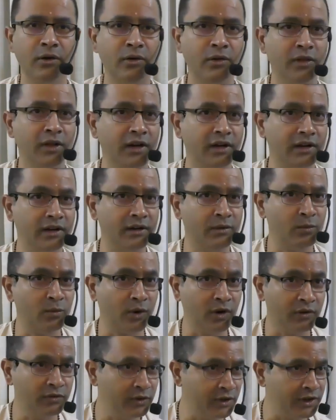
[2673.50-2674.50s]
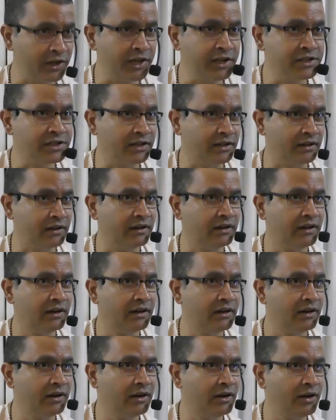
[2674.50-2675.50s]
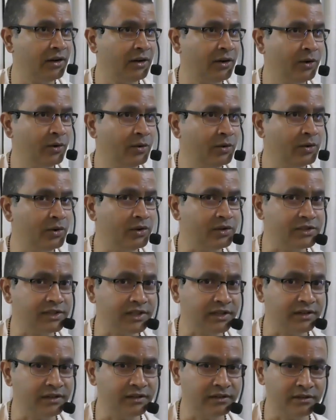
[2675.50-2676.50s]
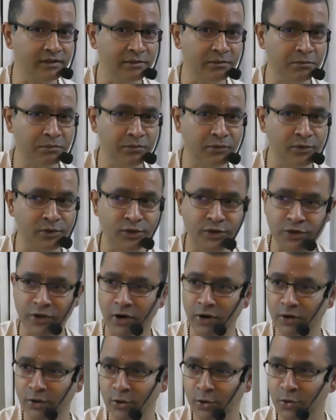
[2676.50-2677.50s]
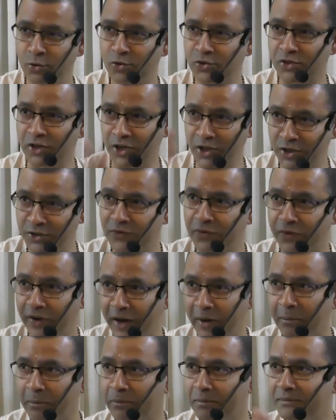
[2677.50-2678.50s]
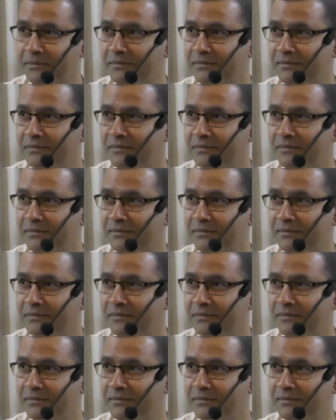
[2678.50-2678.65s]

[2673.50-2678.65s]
that one of the teacher was shot to such fame.